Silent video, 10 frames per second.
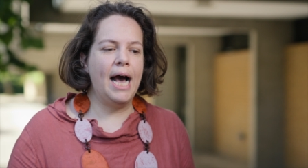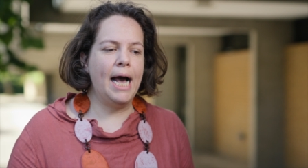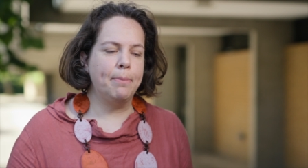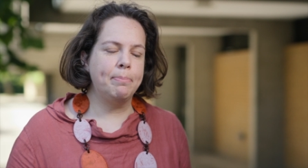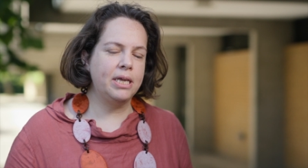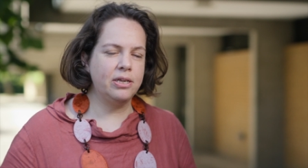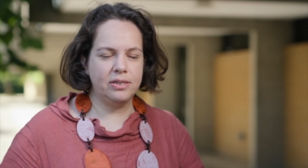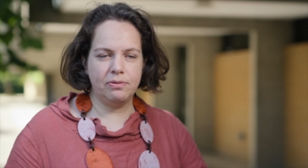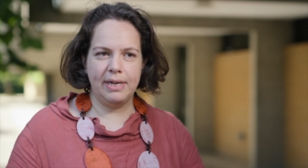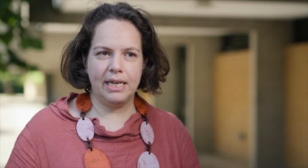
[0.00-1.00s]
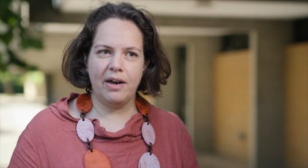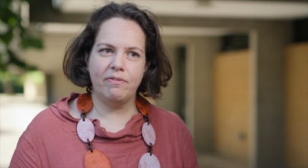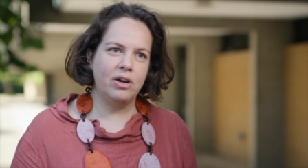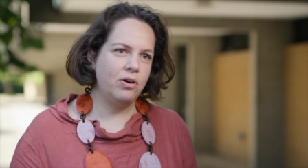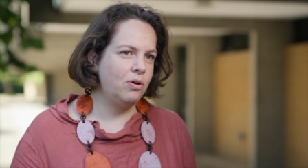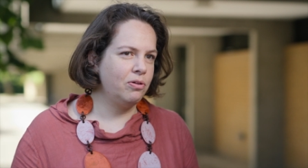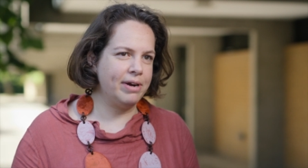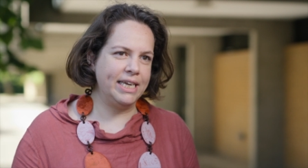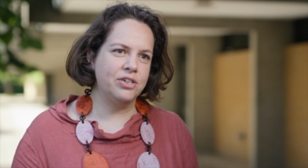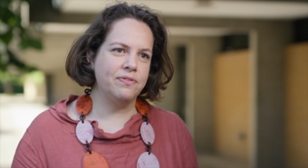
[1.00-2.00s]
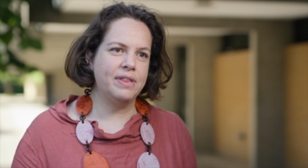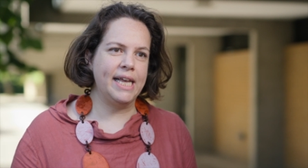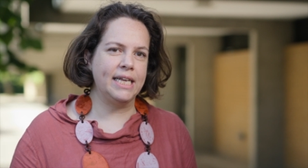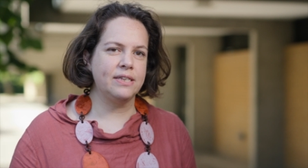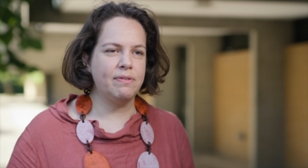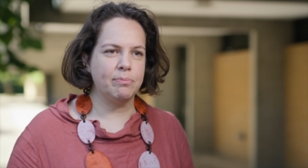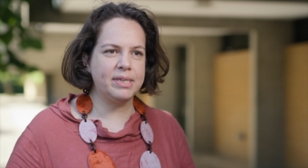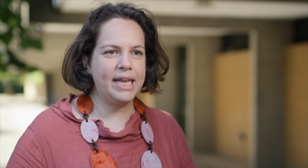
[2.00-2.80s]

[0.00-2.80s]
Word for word: And because we cover a whole range of things from